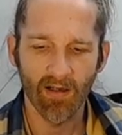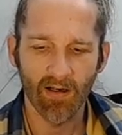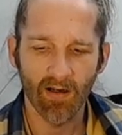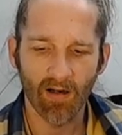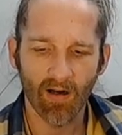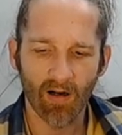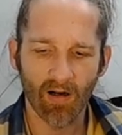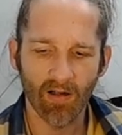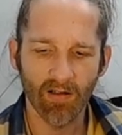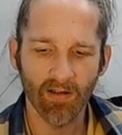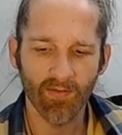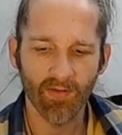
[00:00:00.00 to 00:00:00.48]

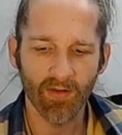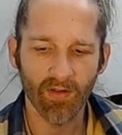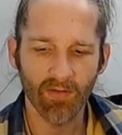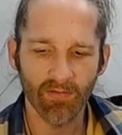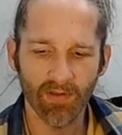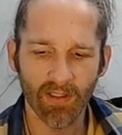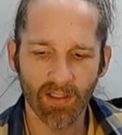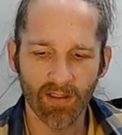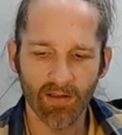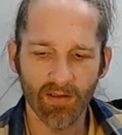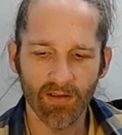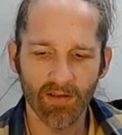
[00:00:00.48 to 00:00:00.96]
all of the
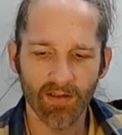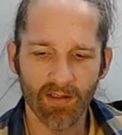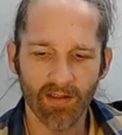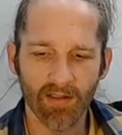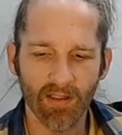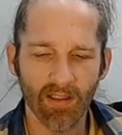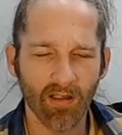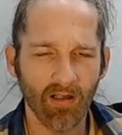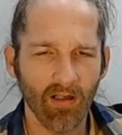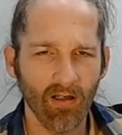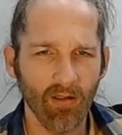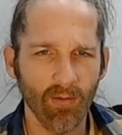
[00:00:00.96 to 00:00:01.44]
rigors
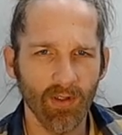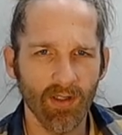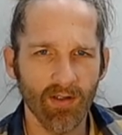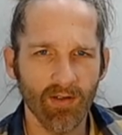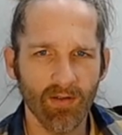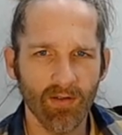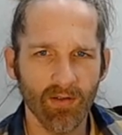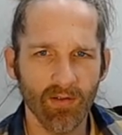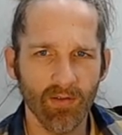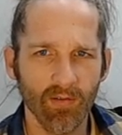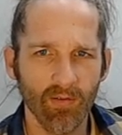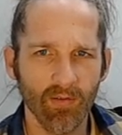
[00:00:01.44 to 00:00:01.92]
that go
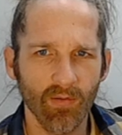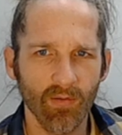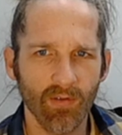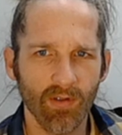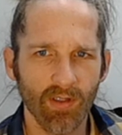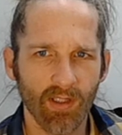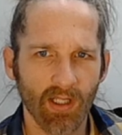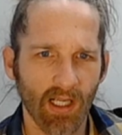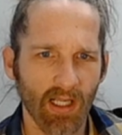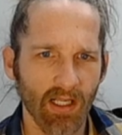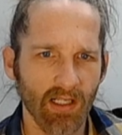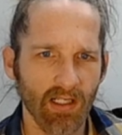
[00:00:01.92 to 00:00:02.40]
into
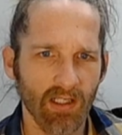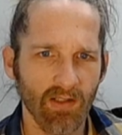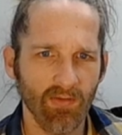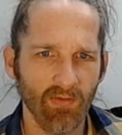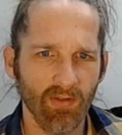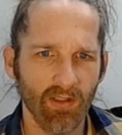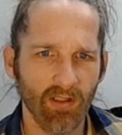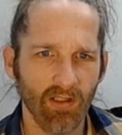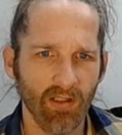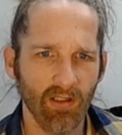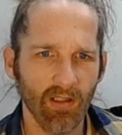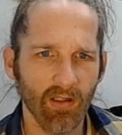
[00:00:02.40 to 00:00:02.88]

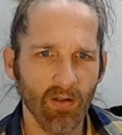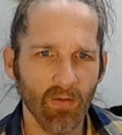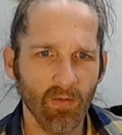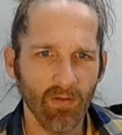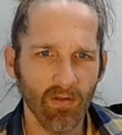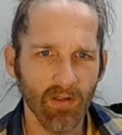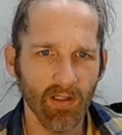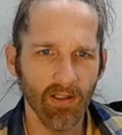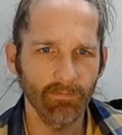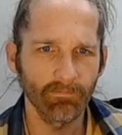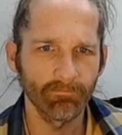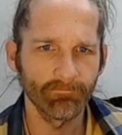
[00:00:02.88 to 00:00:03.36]
scientific
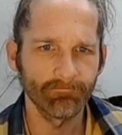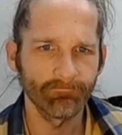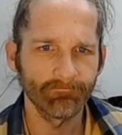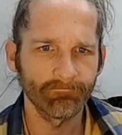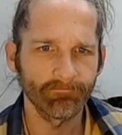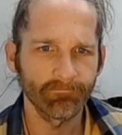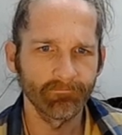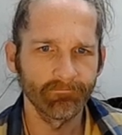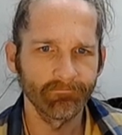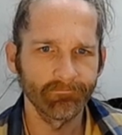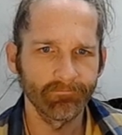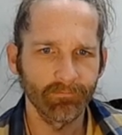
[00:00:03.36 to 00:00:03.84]
inquiry.
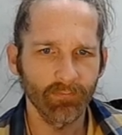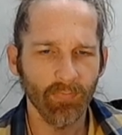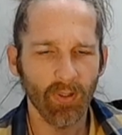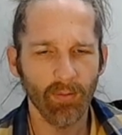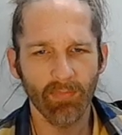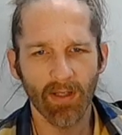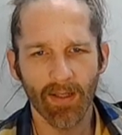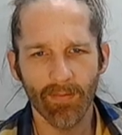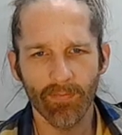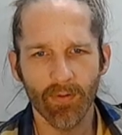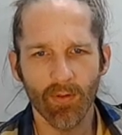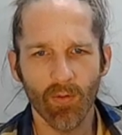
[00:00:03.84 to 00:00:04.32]
But
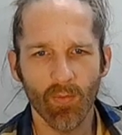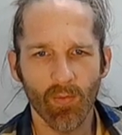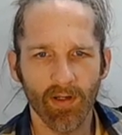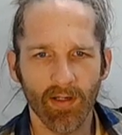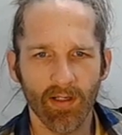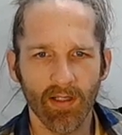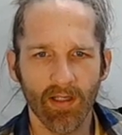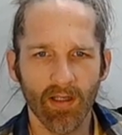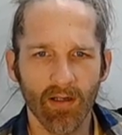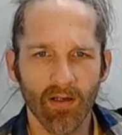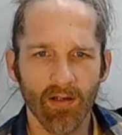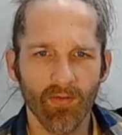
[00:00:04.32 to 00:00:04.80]
maybe we want
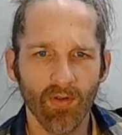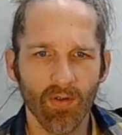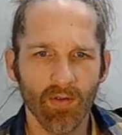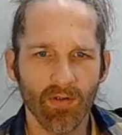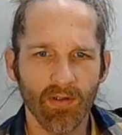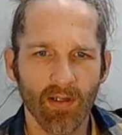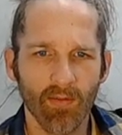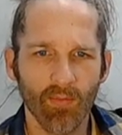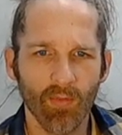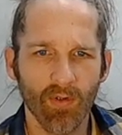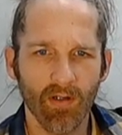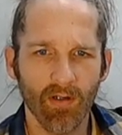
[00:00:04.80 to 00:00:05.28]
to interview
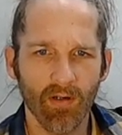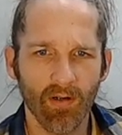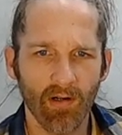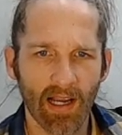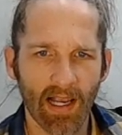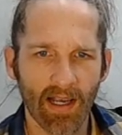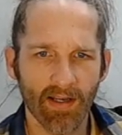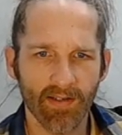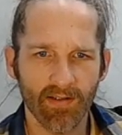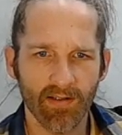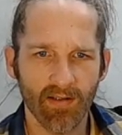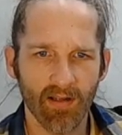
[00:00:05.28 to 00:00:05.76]
someone or
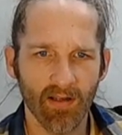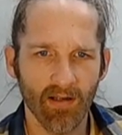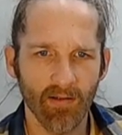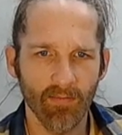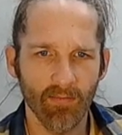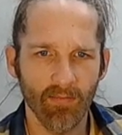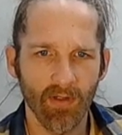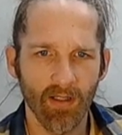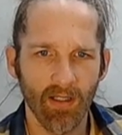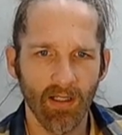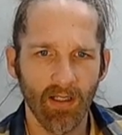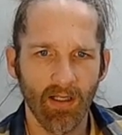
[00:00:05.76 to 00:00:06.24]
ask
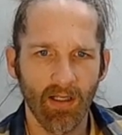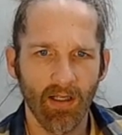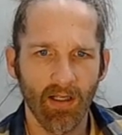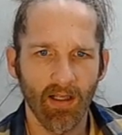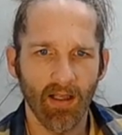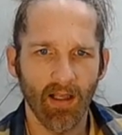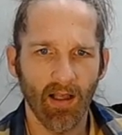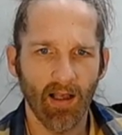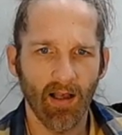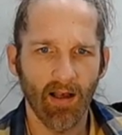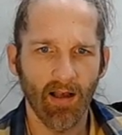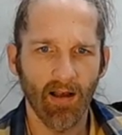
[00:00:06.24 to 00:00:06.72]
them
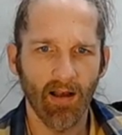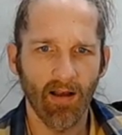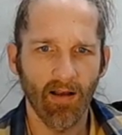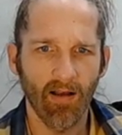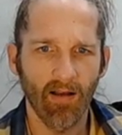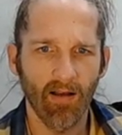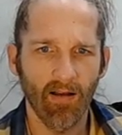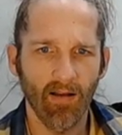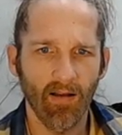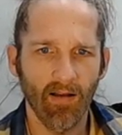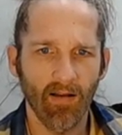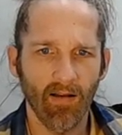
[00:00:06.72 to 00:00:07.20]

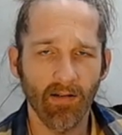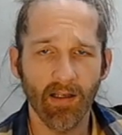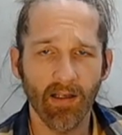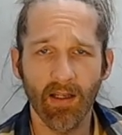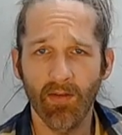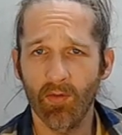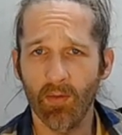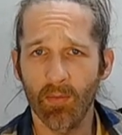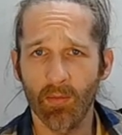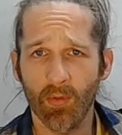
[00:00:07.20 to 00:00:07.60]
or give them